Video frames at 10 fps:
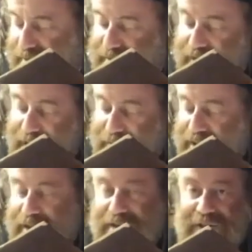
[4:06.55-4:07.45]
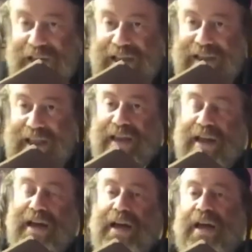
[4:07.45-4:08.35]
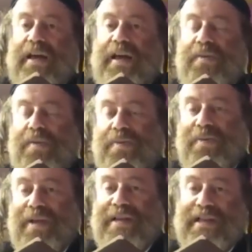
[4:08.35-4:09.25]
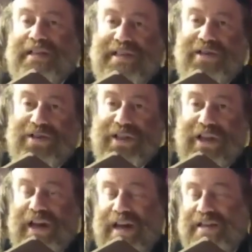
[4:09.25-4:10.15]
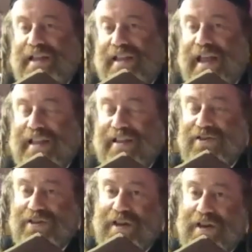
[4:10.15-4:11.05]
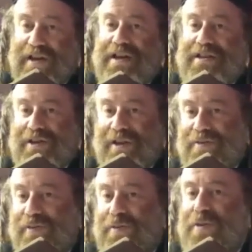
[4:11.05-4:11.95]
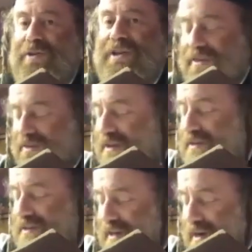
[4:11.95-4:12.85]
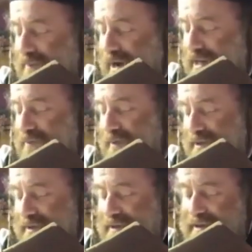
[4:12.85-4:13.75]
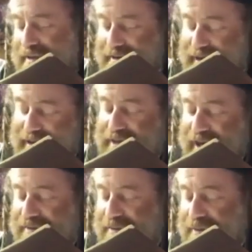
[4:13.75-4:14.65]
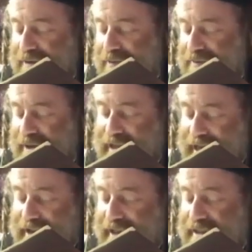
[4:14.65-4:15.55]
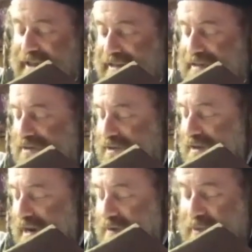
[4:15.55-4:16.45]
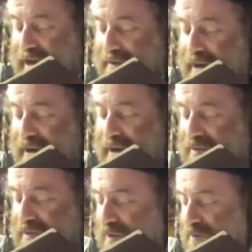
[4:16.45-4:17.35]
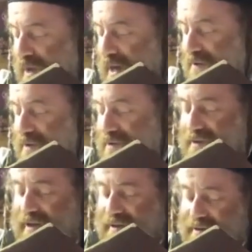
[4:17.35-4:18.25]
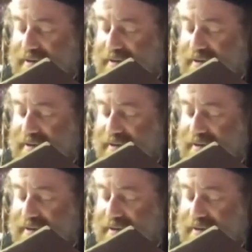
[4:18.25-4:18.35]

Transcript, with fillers: So, I mean, uh, today, like uh, people ask, is it Lashon Hara? Is that not Lashon Hara? So, if we would get this uh, punishment, right, so everybody would be clear that there is Lashon Hara. Why, why do, don't we have it today?